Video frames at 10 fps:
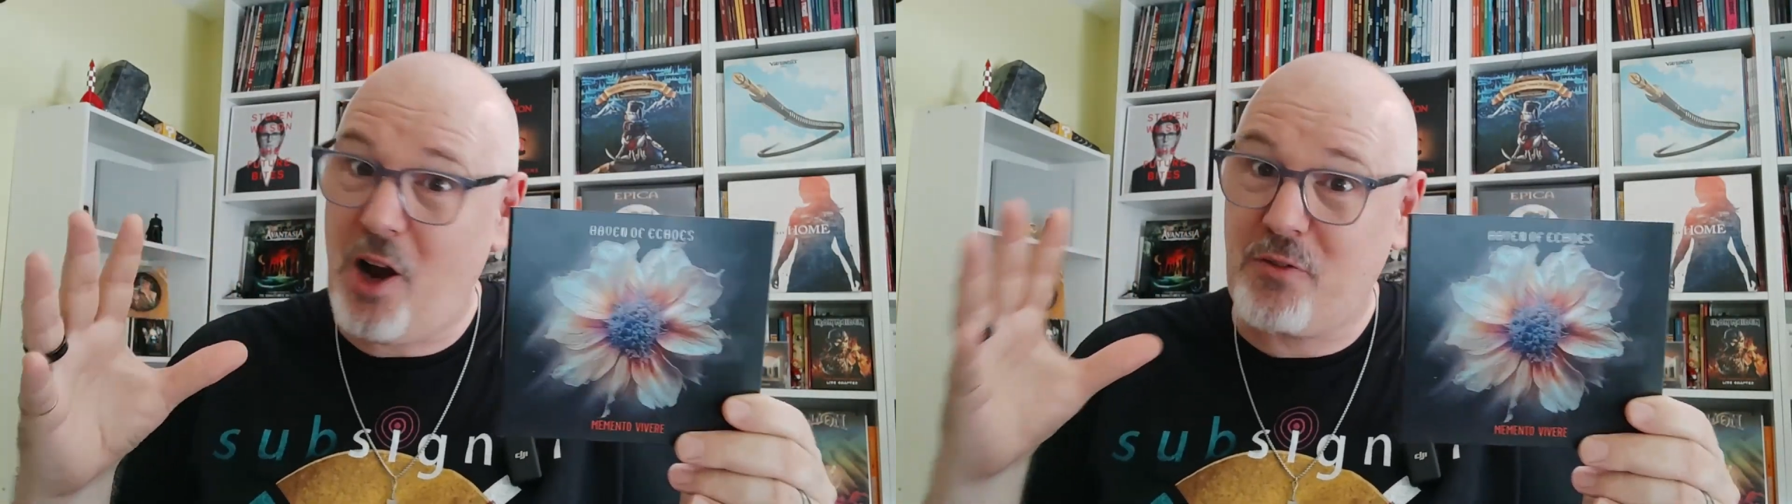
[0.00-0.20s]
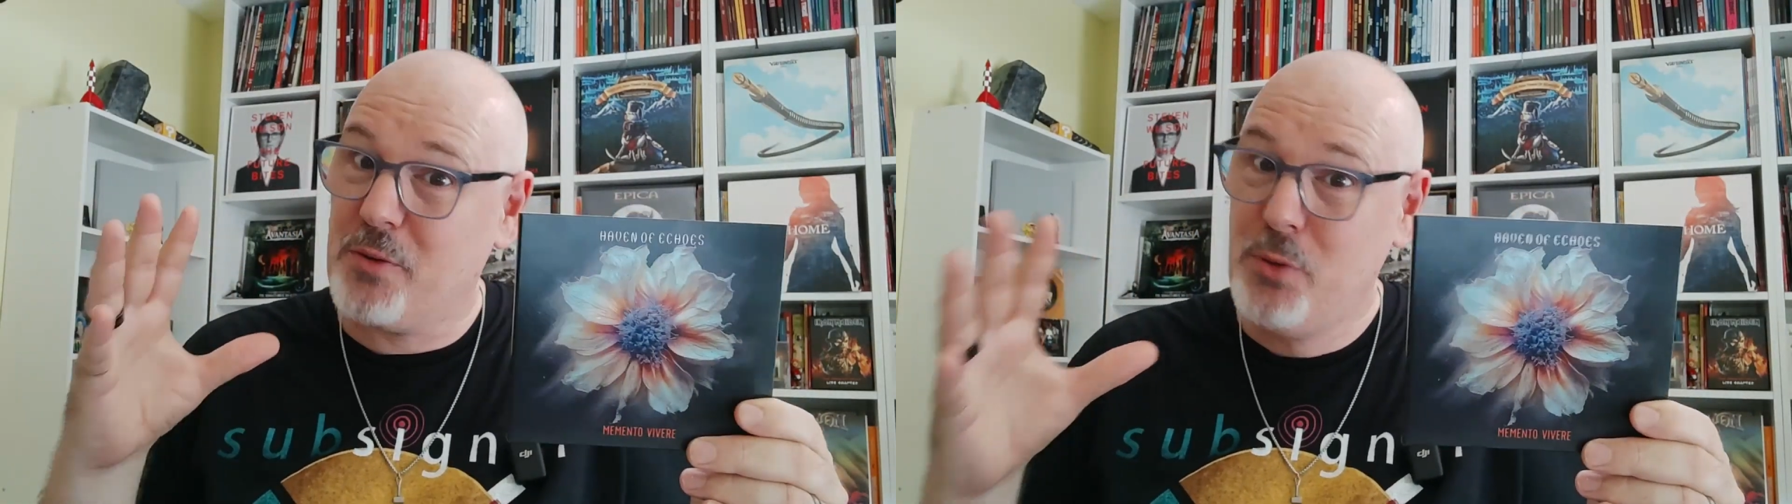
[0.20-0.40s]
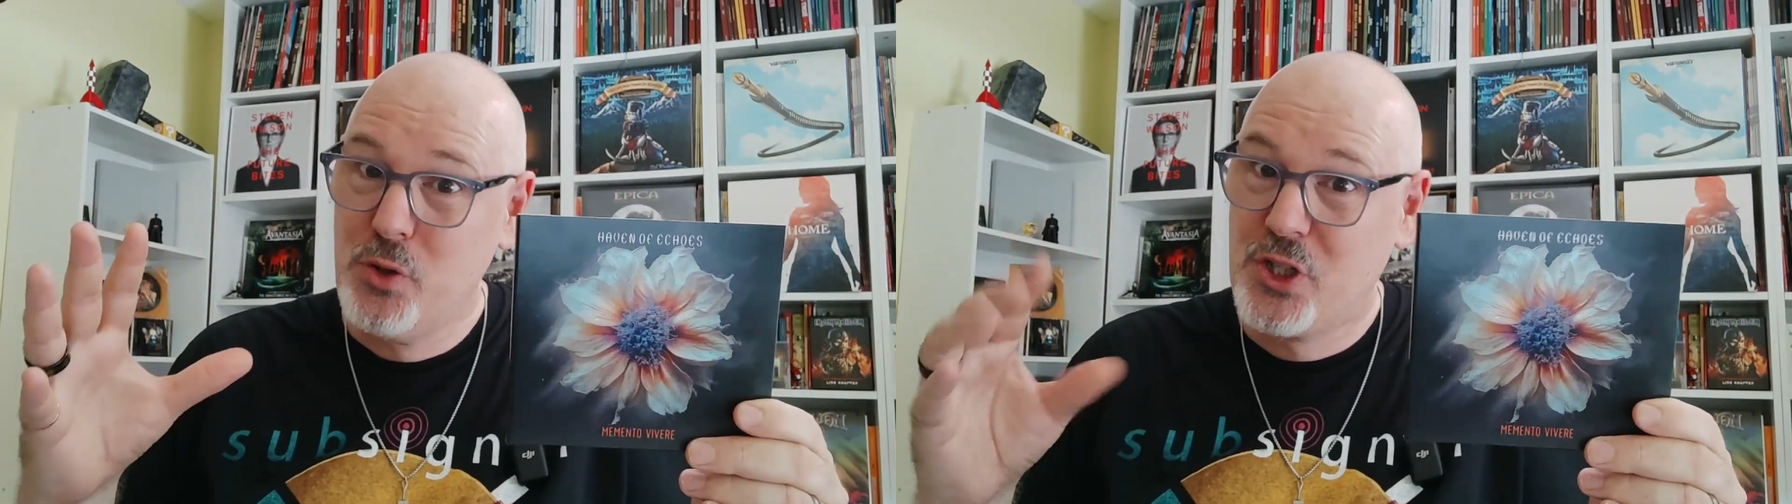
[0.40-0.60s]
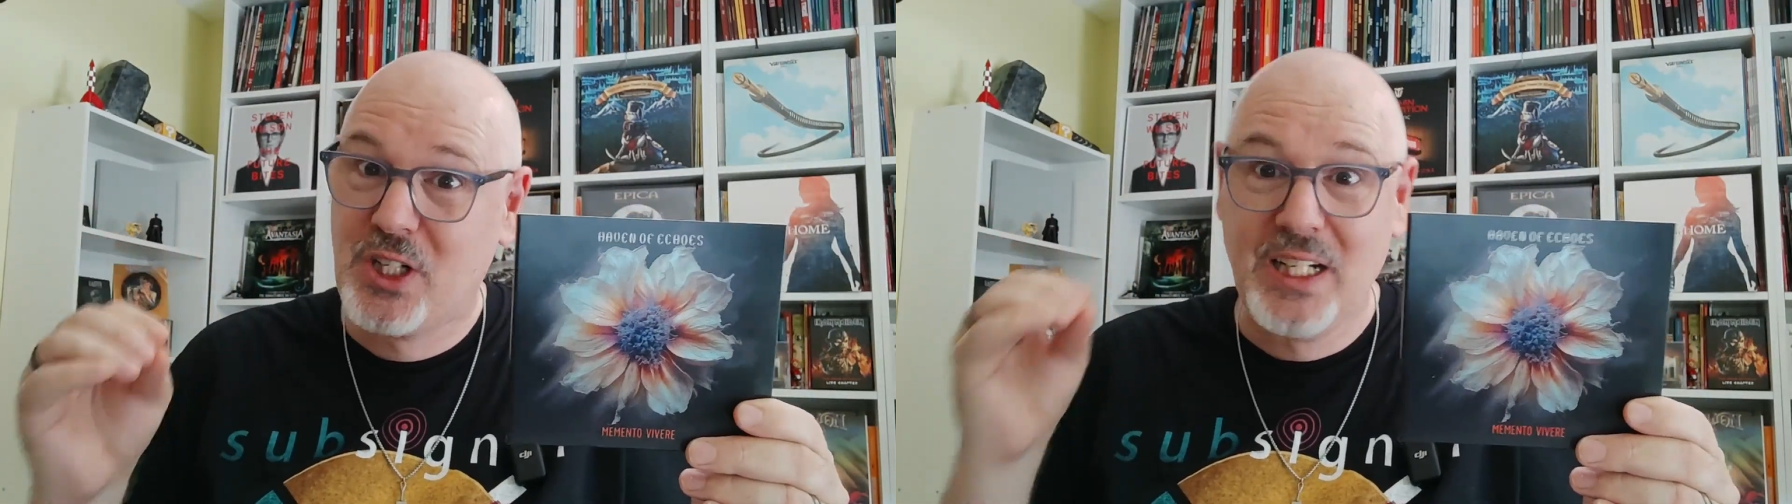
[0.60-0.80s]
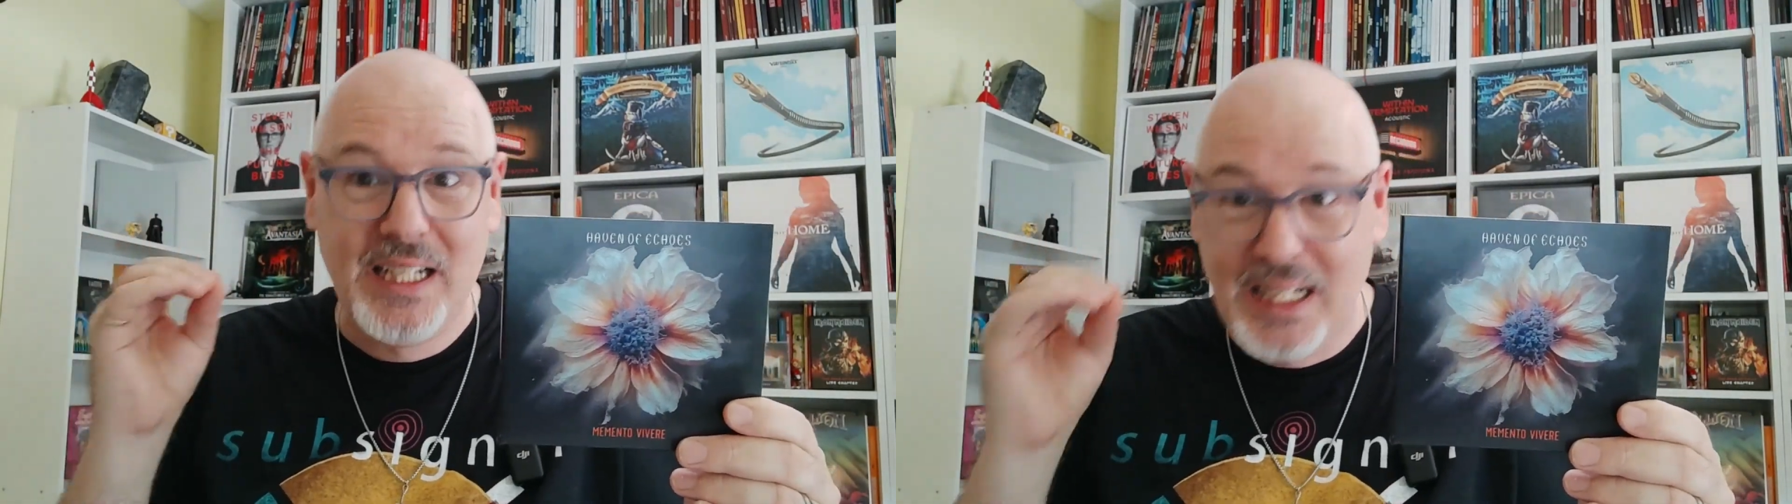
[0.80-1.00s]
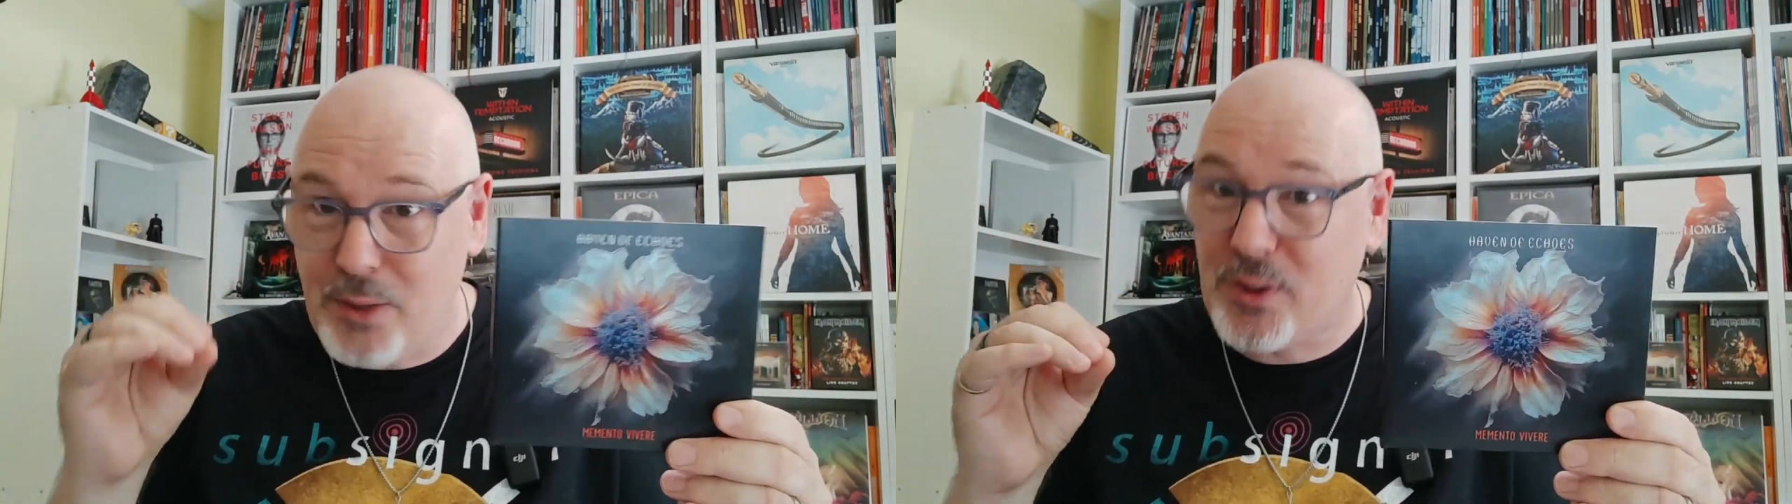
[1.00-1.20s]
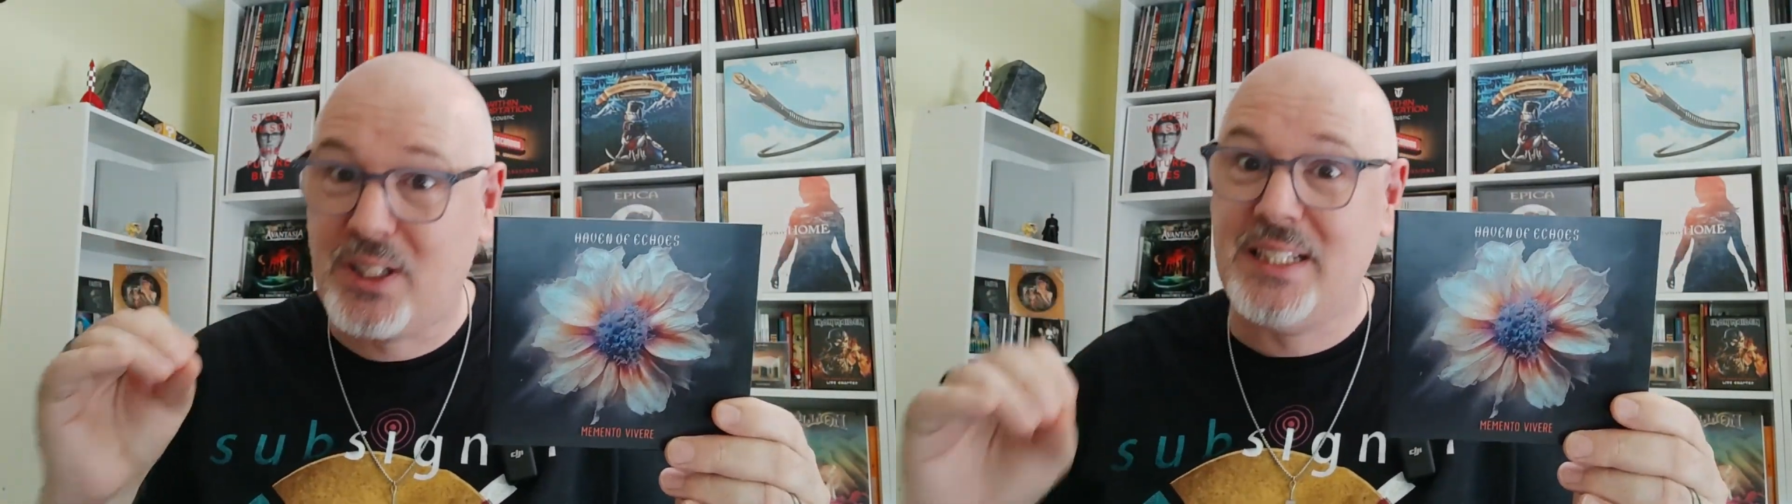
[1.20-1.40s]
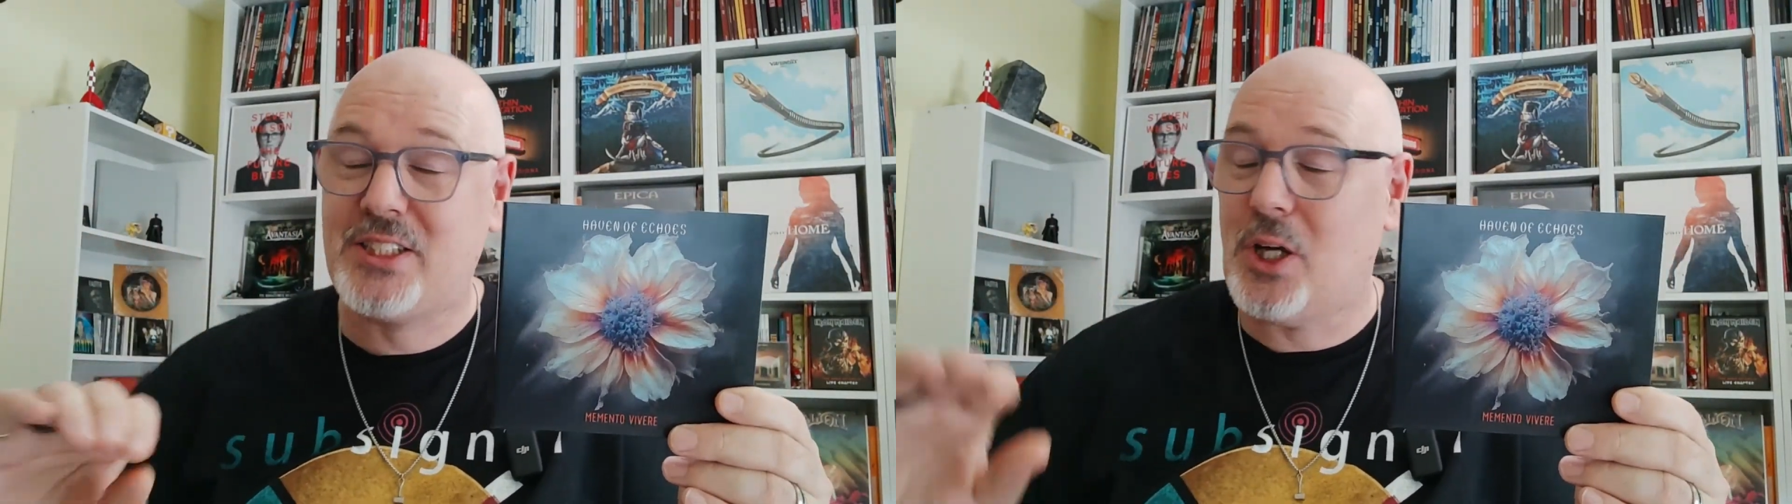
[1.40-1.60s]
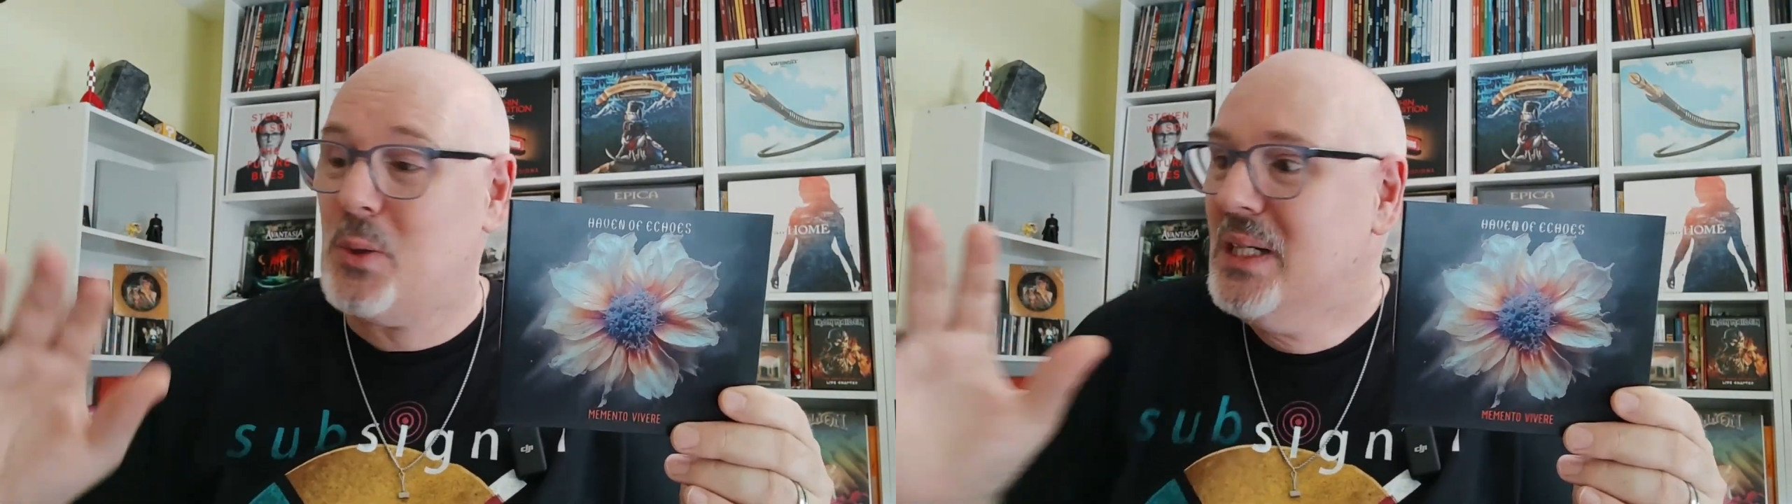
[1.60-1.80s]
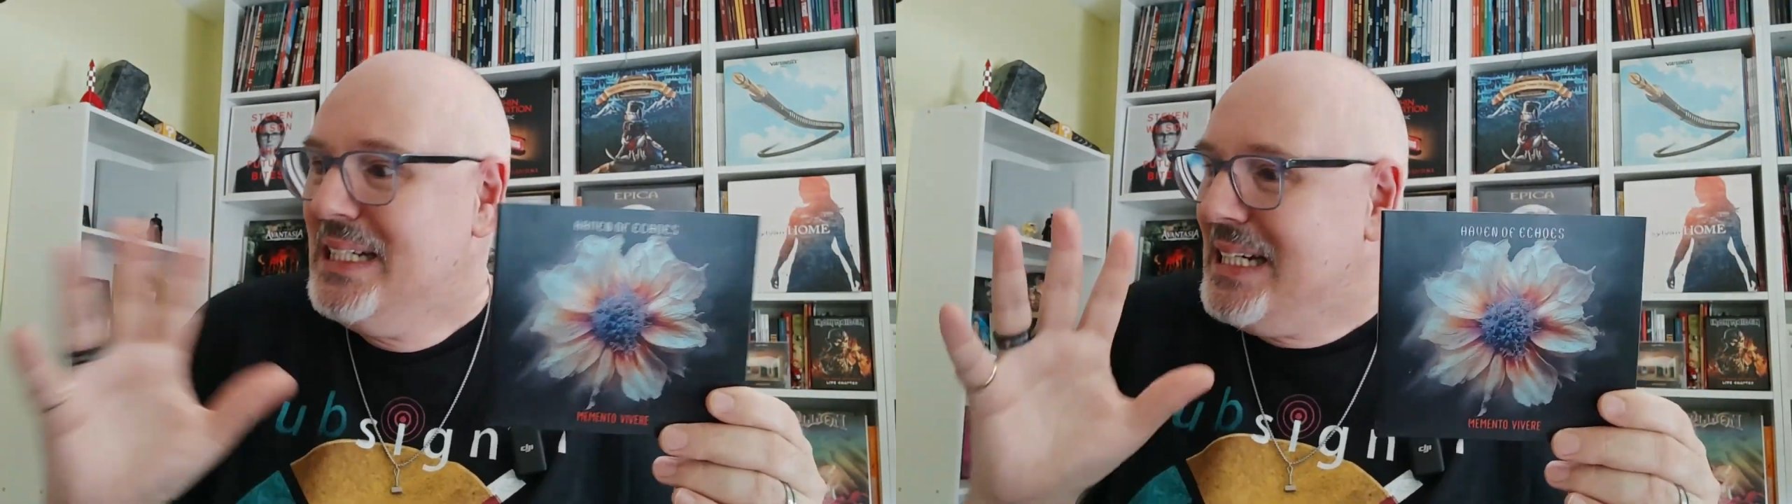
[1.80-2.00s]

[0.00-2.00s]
offer musically, lyrically, so